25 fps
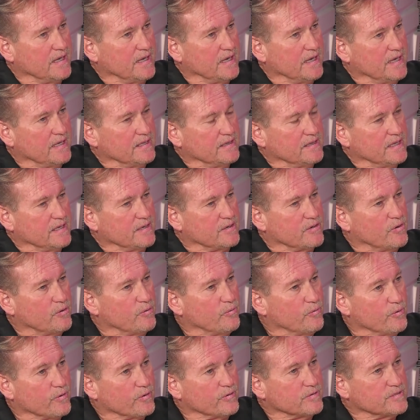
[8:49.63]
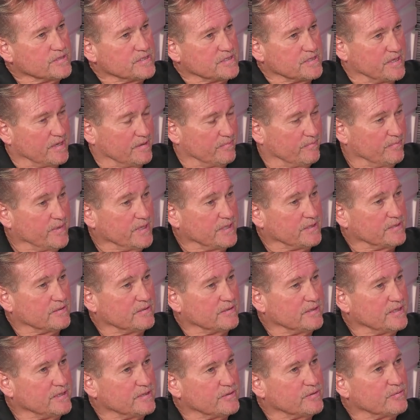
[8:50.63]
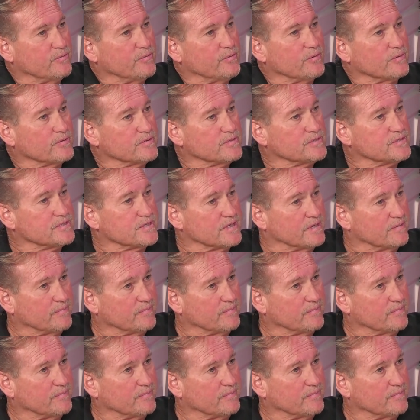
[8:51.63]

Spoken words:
and they coerce them, mentally coerce them.